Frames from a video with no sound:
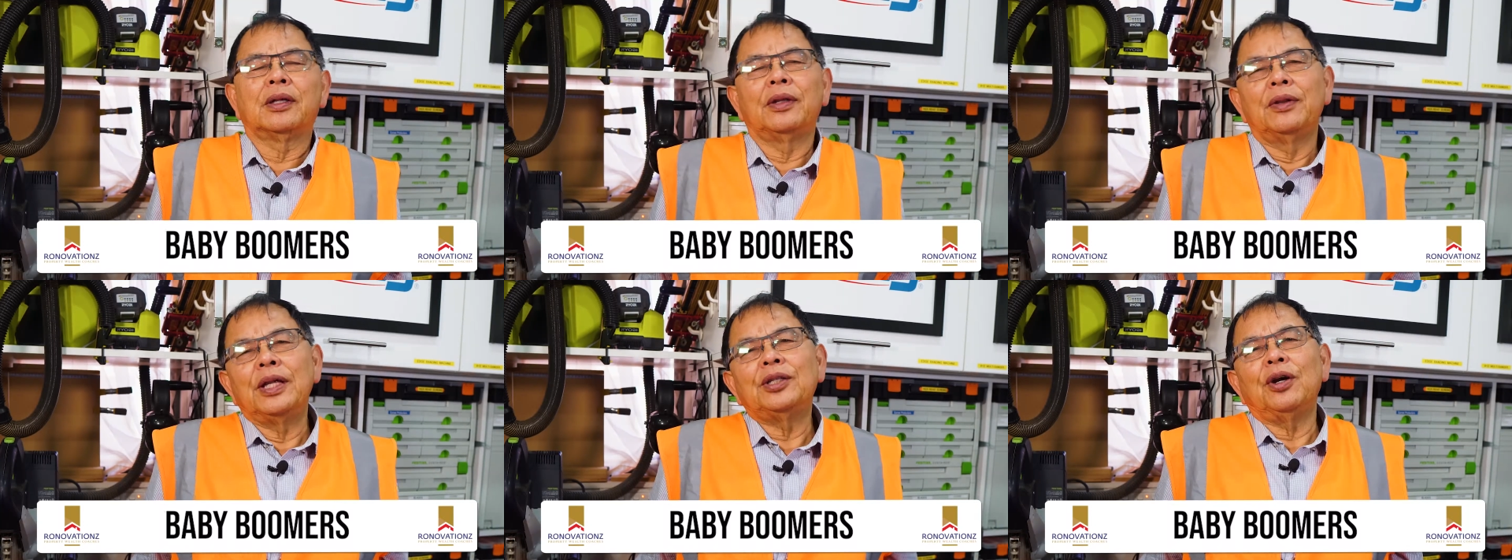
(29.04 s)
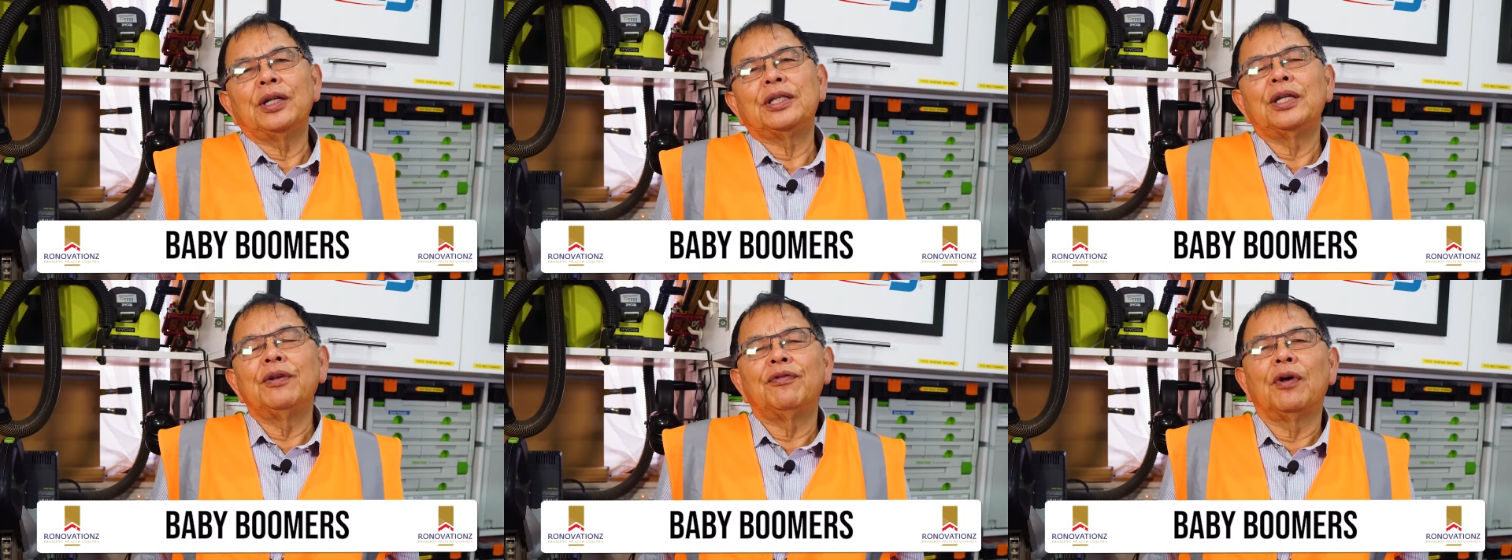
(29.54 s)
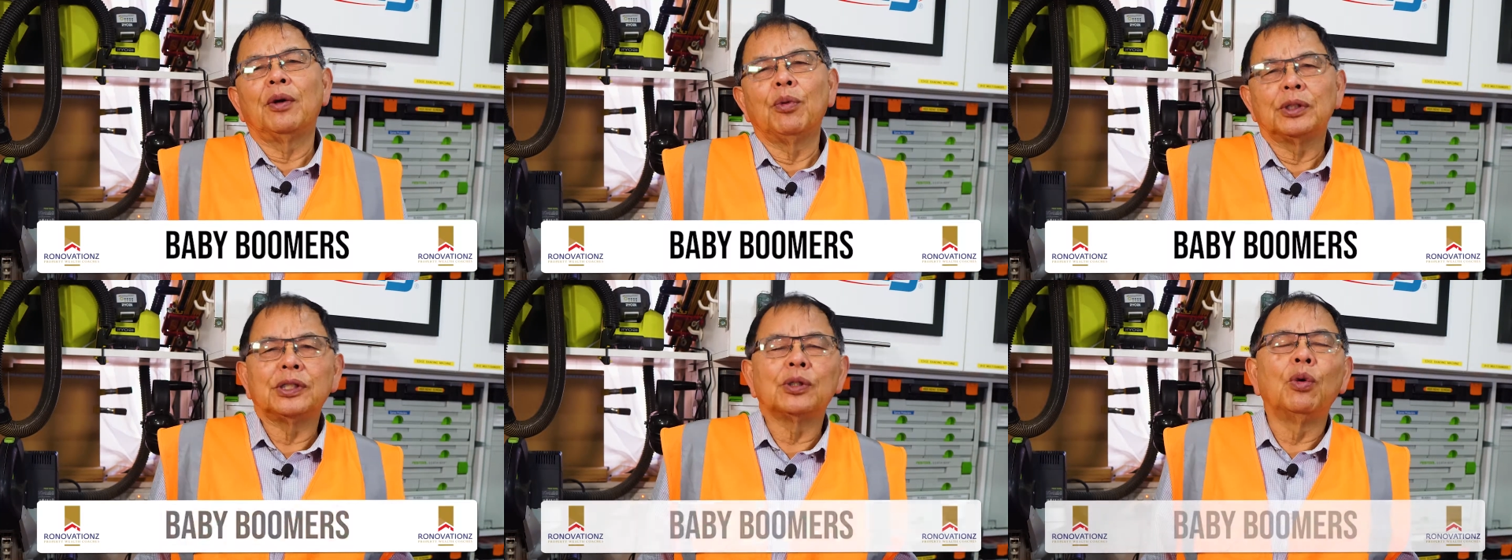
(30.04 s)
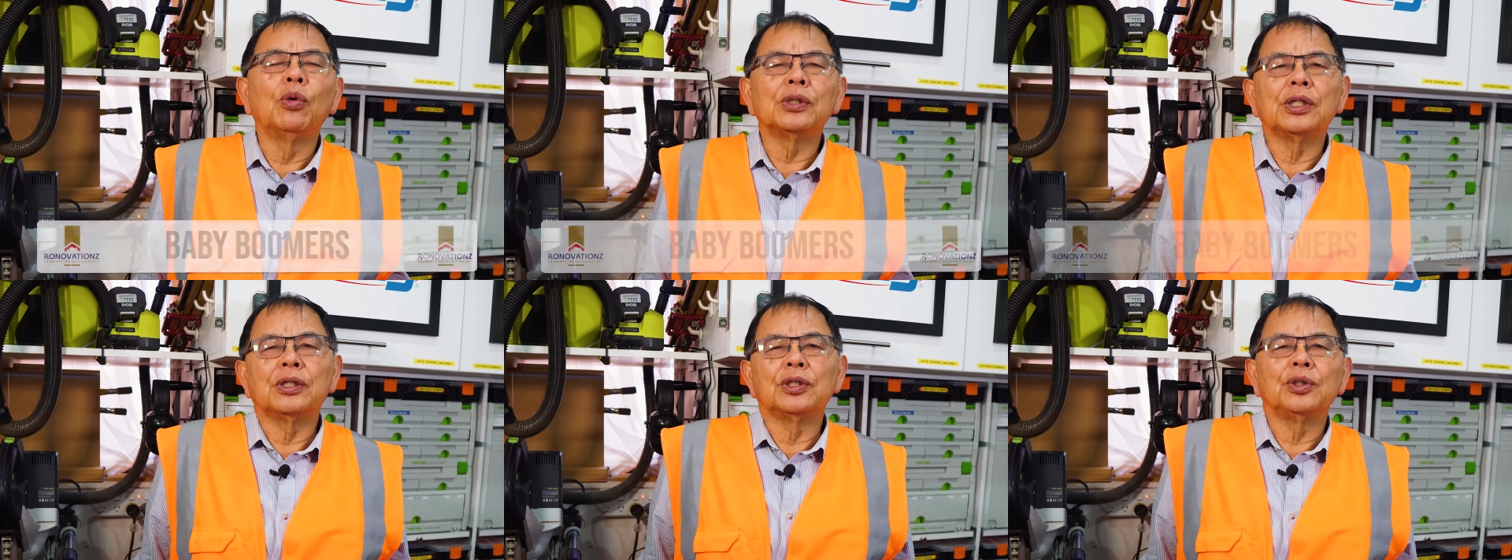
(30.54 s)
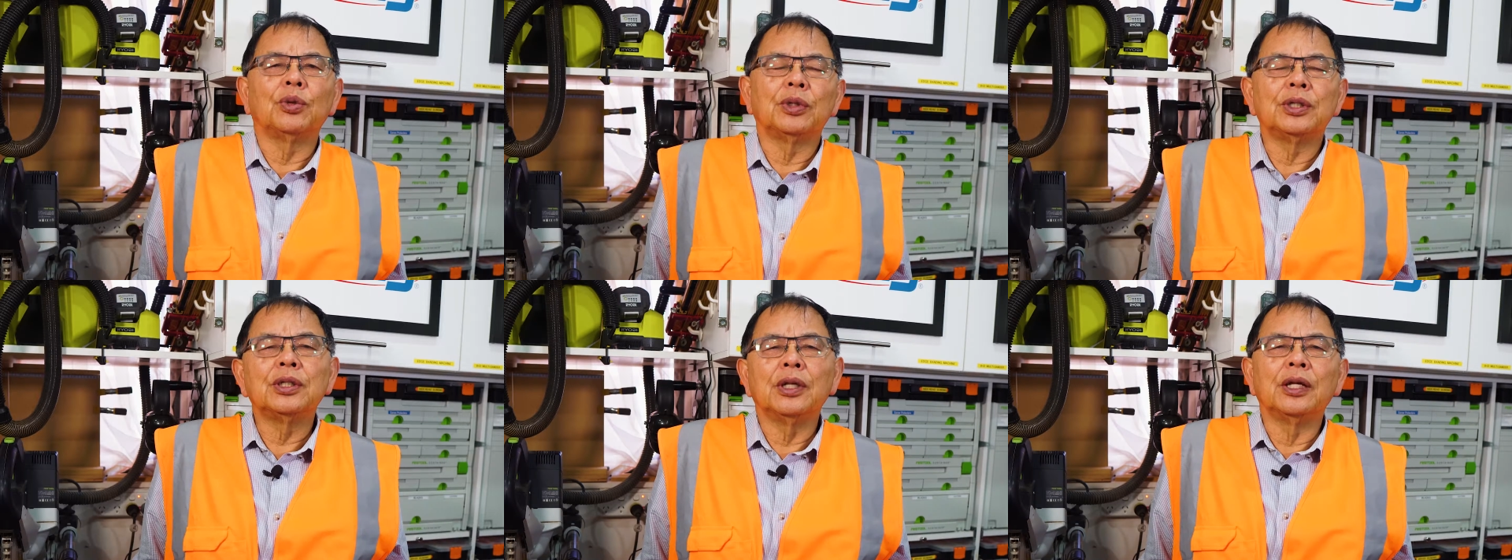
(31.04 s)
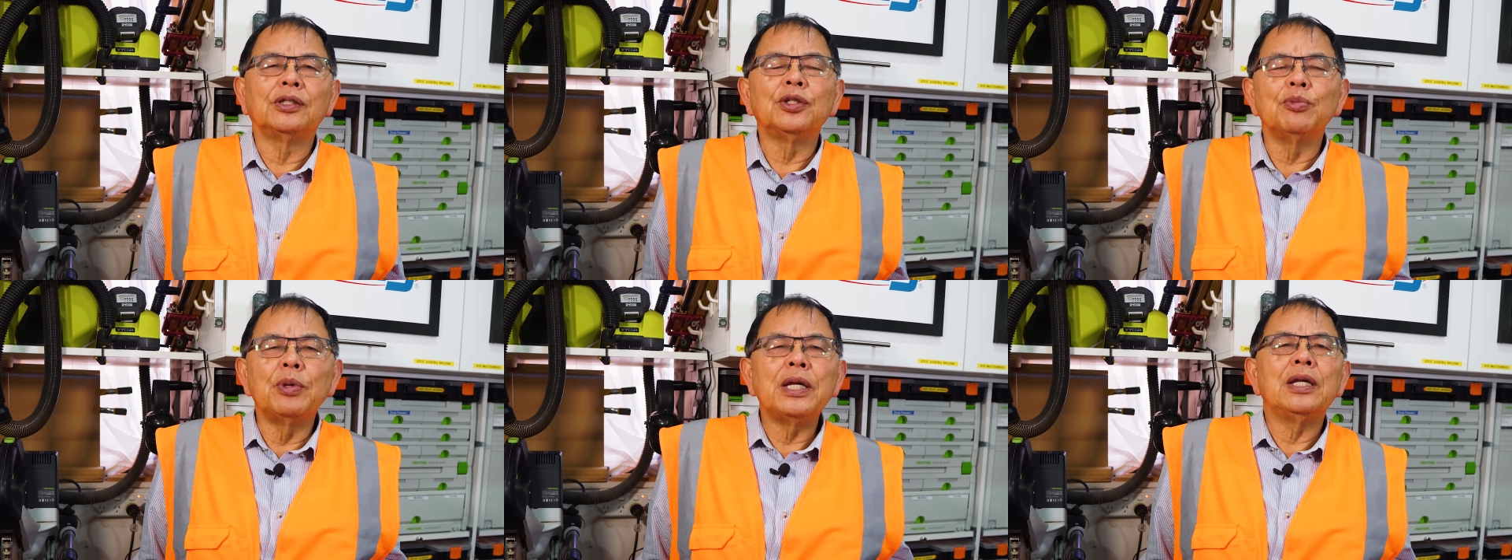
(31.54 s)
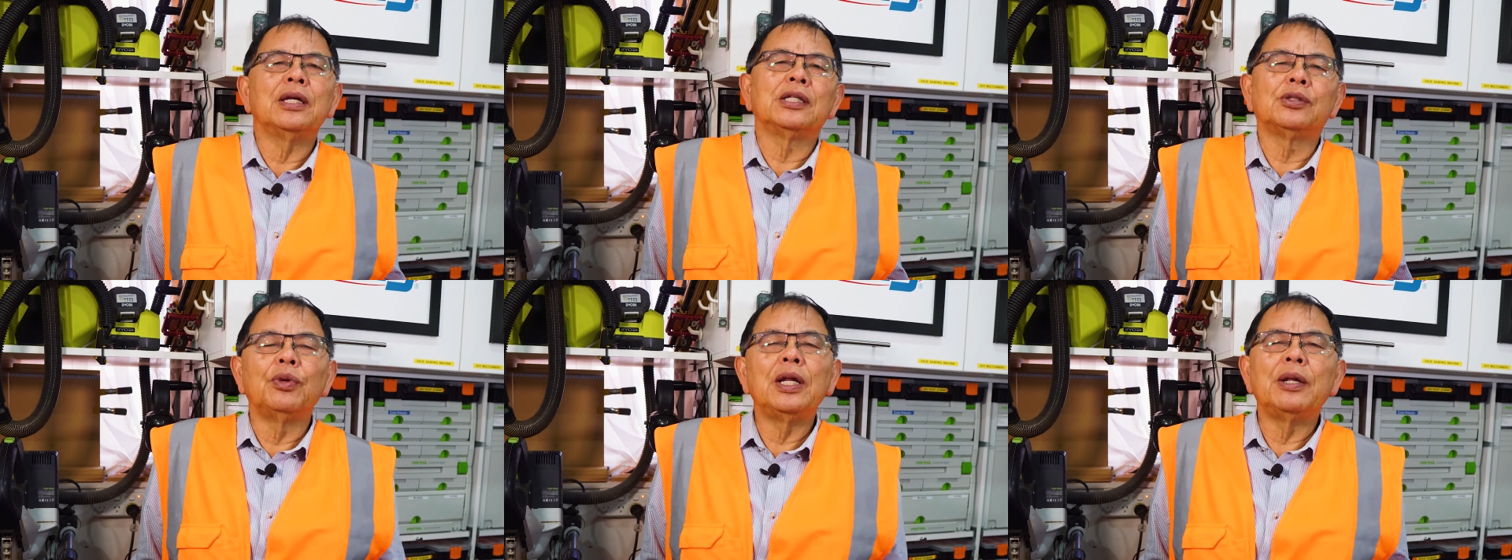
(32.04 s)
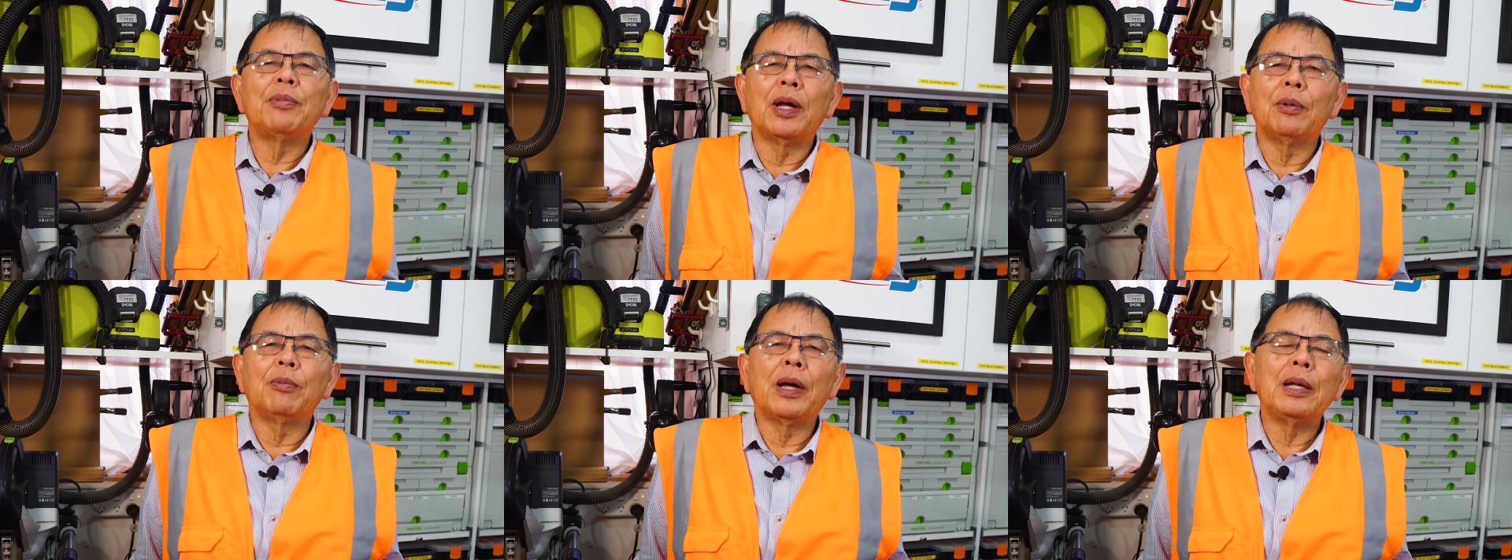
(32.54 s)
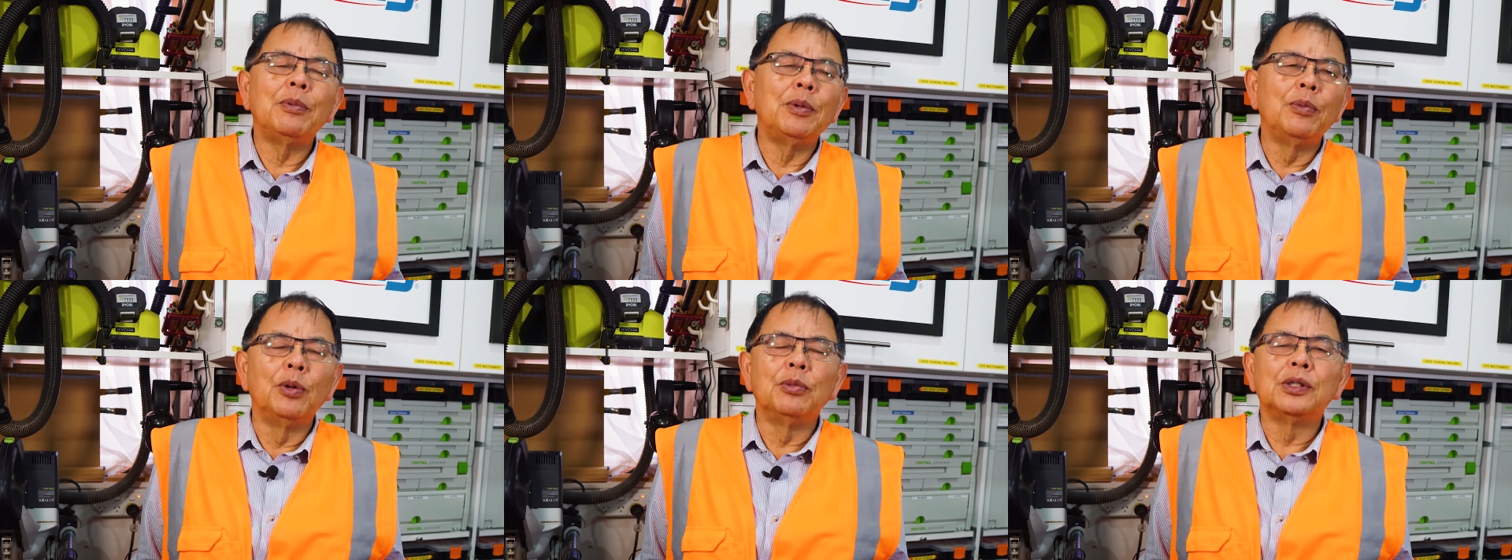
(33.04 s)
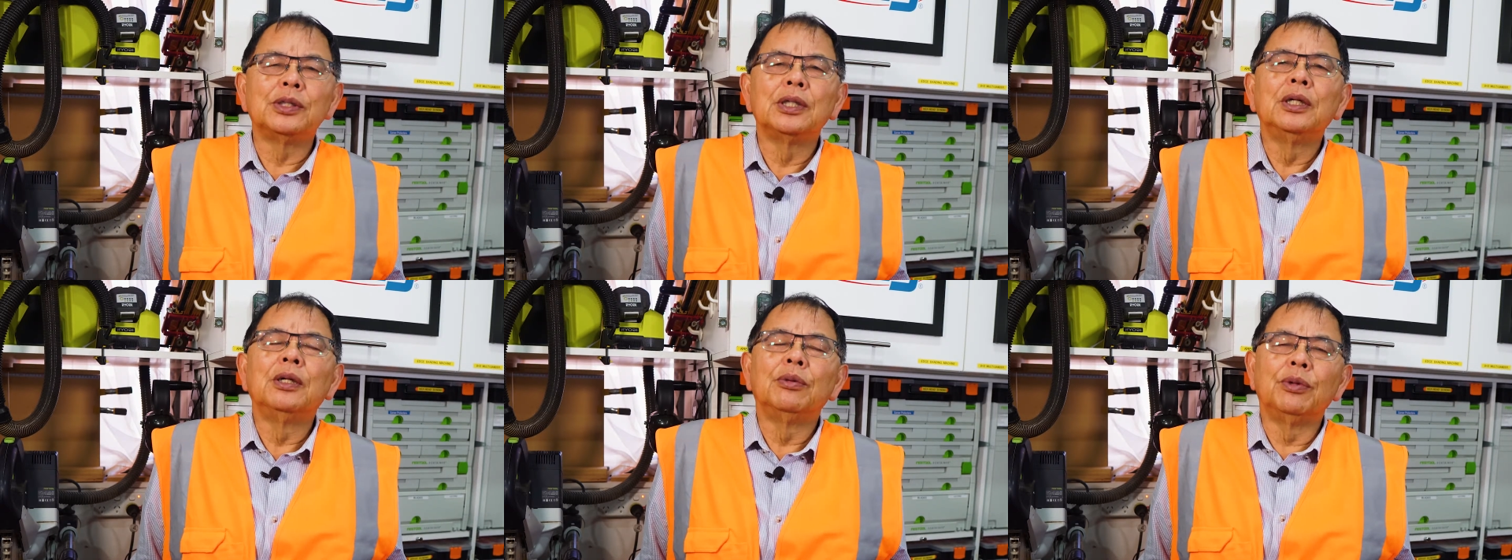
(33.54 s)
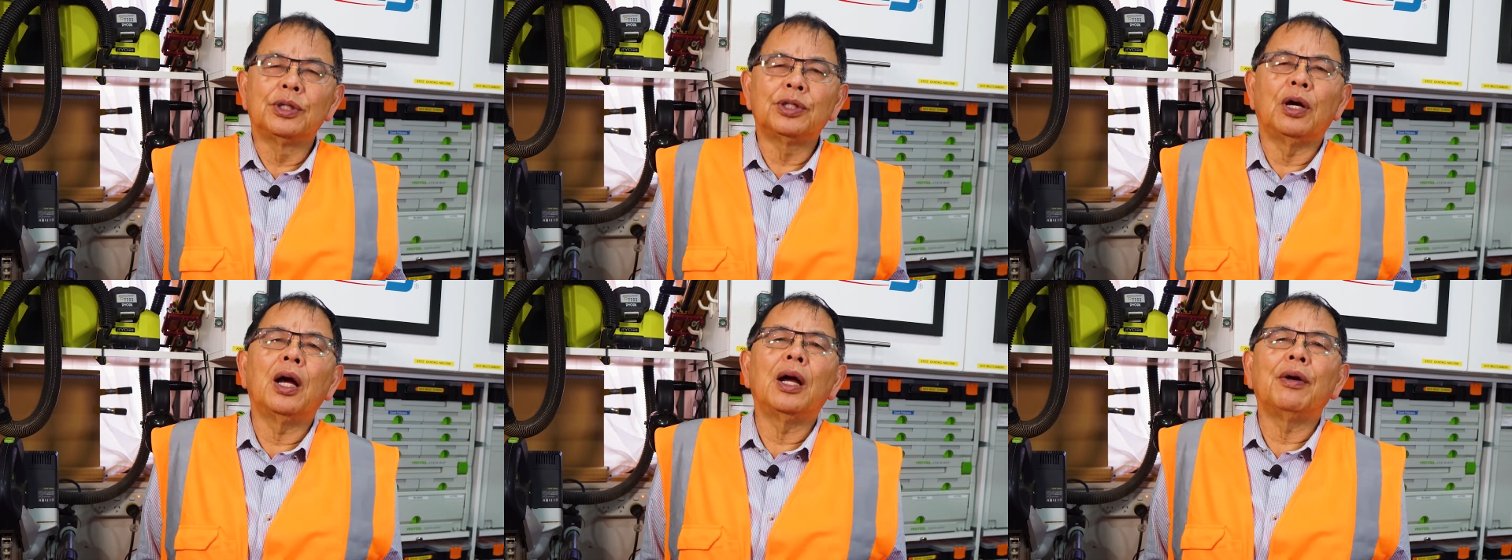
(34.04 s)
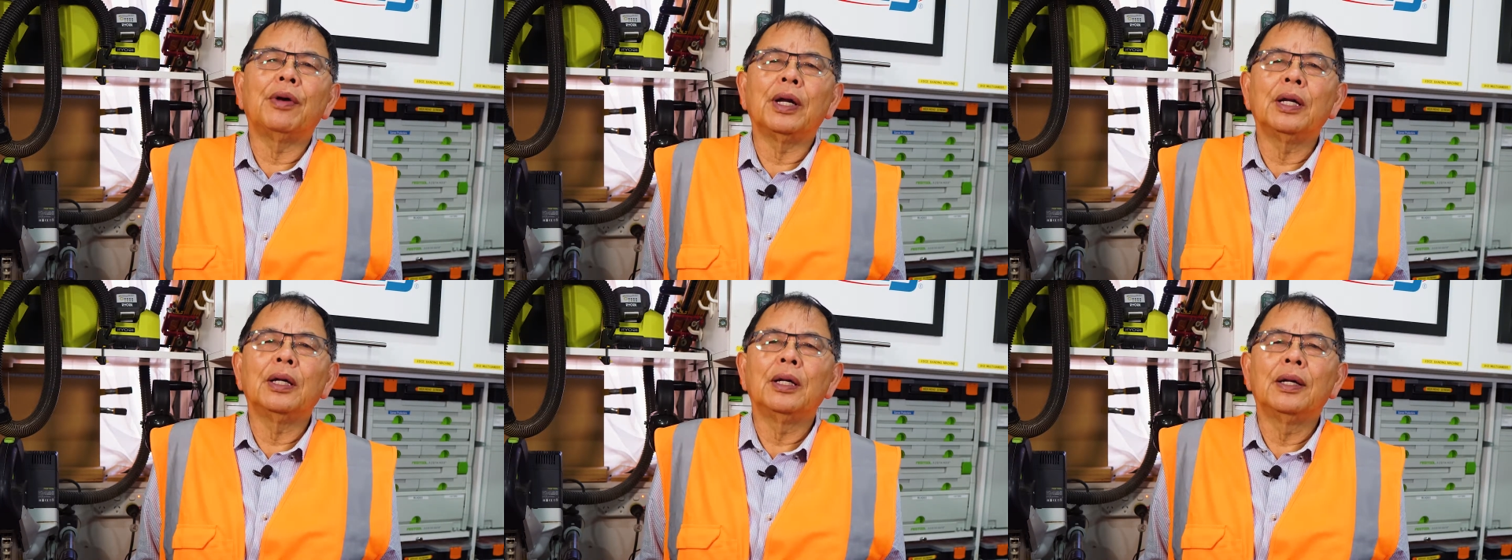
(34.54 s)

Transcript: You need to identify what's the cause of the shortage. And to me, it's really about baby boomers retiring.